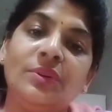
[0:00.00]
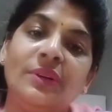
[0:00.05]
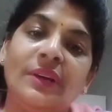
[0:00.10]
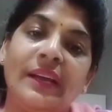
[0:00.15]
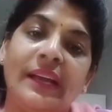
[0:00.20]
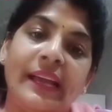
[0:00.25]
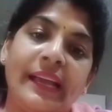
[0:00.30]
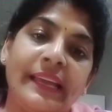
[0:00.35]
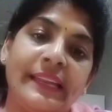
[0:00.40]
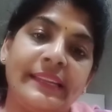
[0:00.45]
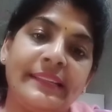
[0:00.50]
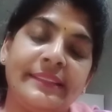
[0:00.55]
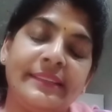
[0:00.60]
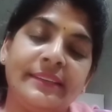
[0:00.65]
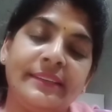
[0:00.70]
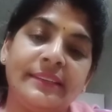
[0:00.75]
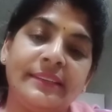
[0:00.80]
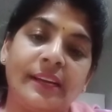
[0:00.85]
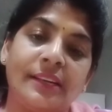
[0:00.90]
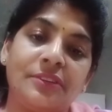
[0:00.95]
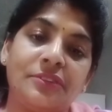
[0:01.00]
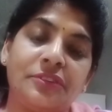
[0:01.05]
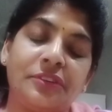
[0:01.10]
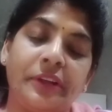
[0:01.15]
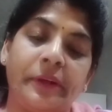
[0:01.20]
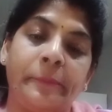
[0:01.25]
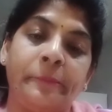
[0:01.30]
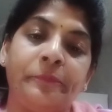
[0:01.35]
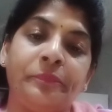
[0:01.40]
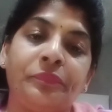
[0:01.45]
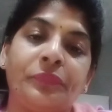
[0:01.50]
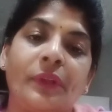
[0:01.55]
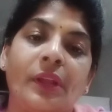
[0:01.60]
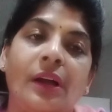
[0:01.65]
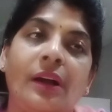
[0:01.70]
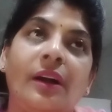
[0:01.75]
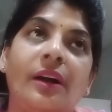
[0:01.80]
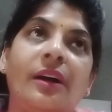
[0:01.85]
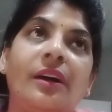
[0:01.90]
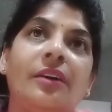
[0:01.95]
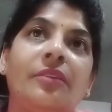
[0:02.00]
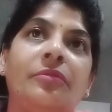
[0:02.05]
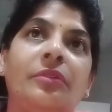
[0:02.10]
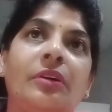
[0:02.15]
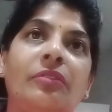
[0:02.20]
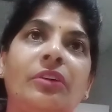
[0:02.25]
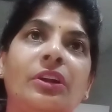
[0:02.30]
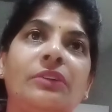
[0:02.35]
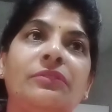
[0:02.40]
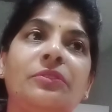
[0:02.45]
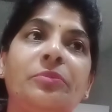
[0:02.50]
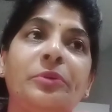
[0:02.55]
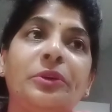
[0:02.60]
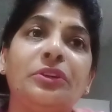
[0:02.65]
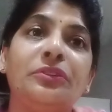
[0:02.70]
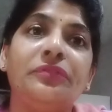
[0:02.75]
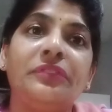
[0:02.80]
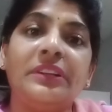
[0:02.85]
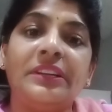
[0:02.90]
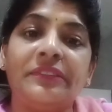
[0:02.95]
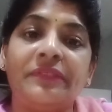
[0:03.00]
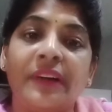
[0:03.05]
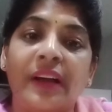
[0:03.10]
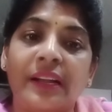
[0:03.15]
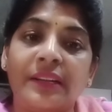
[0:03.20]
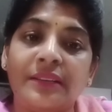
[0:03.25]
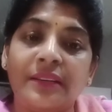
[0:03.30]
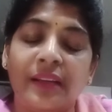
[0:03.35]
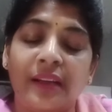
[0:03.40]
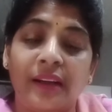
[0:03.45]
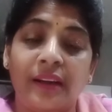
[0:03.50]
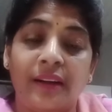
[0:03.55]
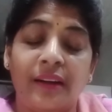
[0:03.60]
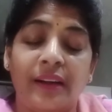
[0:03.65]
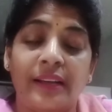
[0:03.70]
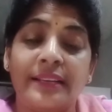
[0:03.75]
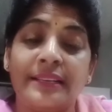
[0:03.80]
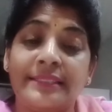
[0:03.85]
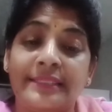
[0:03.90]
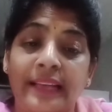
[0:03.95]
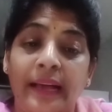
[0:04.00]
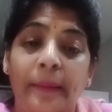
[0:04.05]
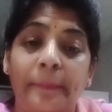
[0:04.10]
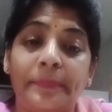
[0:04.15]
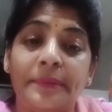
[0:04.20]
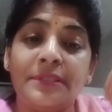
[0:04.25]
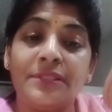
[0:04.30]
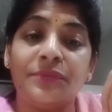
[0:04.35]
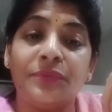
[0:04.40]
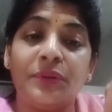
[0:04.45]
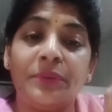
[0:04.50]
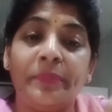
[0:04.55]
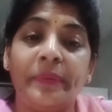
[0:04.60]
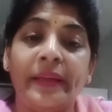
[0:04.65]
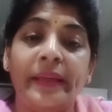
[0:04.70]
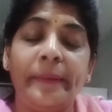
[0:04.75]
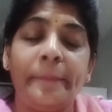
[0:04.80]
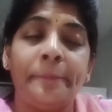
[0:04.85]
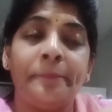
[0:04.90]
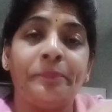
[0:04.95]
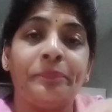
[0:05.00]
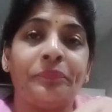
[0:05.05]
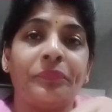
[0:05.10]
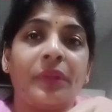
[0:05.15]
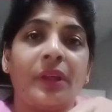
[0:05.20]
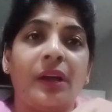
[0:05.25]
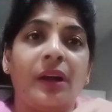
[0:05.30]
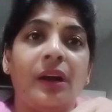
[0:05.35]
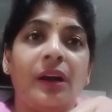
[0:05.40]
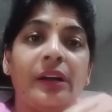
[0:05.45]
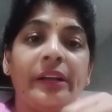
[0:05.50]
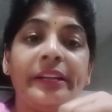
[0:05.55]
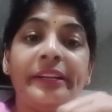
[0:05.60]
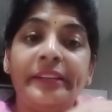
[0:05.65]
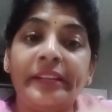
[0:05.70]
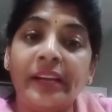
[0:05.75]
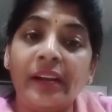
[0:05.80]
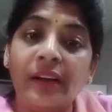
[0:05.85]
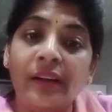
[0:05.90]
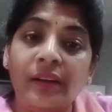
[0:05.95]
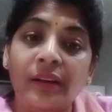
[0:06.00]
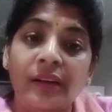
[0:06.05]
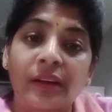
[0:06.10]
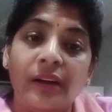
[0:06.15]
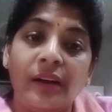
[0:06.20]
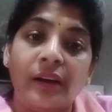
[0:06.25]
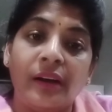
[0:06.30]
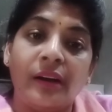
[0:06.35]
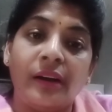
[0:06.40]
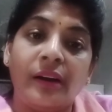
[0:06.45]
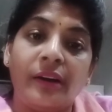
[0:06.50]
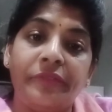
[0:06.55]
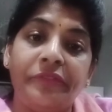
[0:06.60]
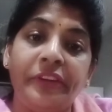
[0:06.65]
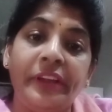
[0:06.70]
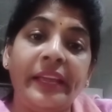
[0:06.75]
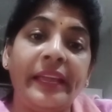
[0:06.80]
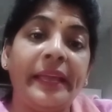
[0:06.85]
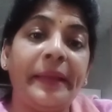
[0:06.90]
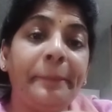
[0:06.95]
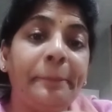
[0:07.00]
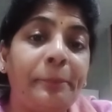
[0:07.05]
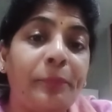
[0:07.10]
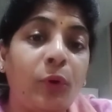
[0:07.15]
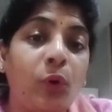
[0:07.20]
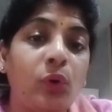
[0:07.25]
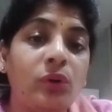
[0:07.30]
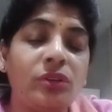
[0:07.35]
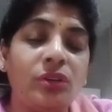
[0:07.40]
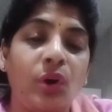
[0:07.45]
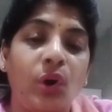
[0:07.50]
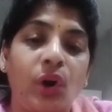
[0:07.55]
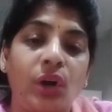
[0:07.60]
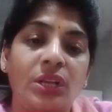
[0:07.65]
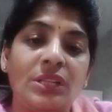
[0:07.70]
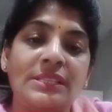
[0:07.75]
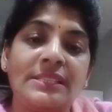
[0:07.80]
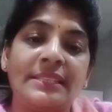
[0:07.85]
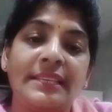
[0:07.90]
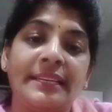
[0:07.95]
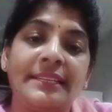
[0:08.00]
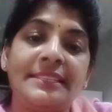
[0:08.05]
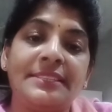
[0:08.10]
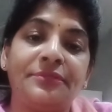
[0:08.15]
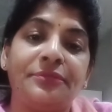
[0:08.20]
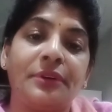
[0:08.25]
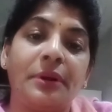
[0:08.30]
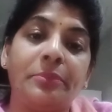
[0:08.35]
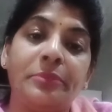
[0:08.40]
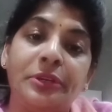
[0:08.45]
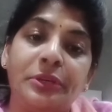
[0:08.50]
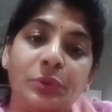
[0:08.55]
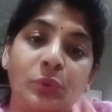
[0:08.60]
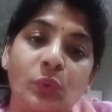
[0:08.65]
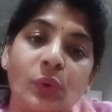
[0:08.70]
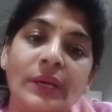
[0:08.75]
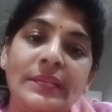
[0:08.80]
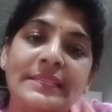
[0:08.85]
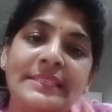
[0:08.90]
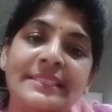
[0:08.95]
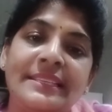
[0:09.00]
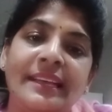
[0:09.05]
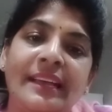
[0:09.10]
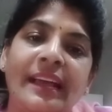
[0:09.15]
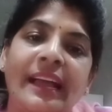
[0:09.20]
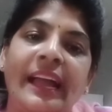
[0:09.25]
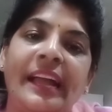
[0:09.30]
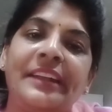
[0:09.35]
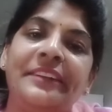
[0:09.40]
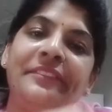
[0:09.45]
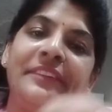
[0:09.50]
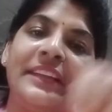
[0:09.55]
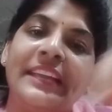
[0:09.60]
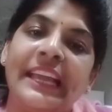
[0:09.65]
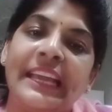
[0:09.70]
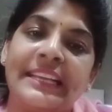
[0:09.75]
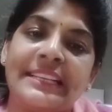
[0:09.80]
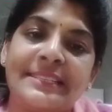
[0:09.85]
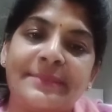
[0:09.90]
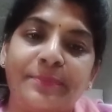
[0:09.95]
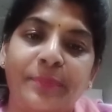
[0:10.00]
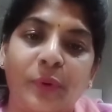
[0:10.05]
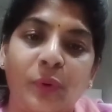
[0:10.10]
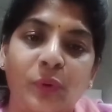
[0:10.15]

another country. One of the beautiful examples will be India. We import oil seeds from US and we export